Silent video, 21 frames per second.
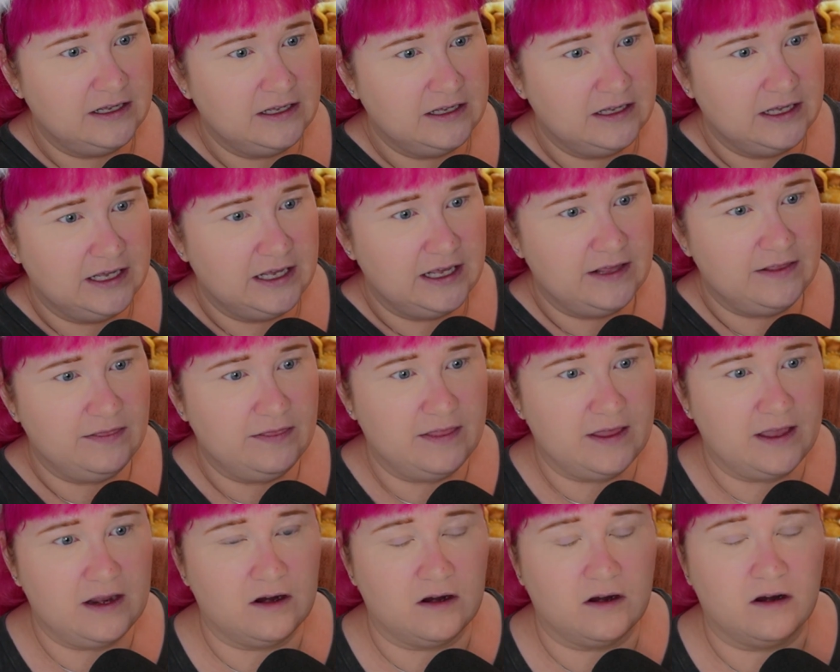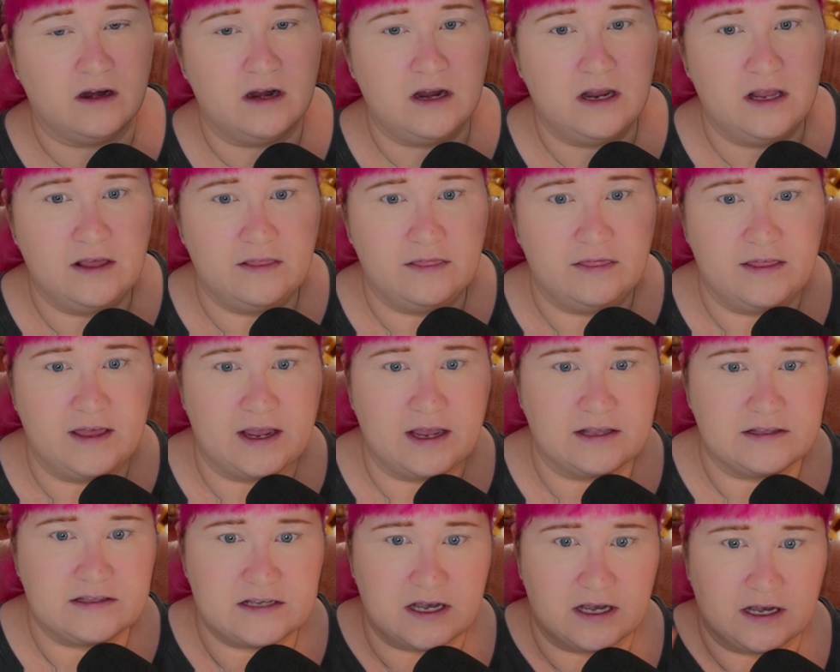in there that
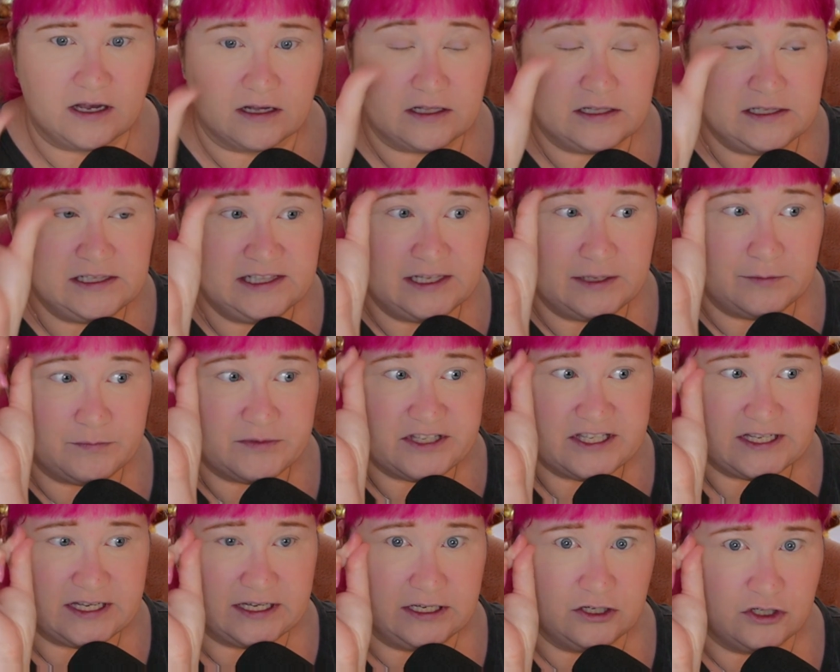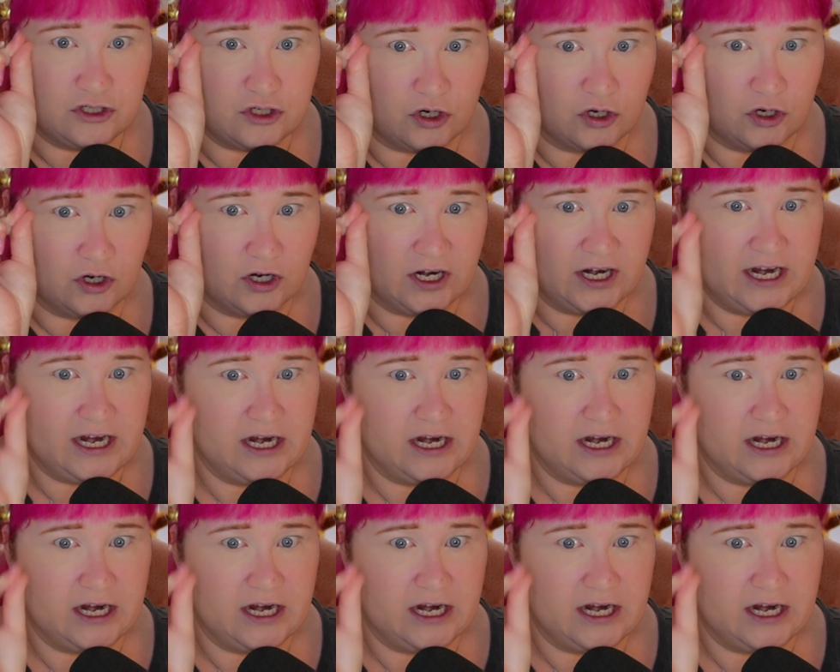clips into her hair,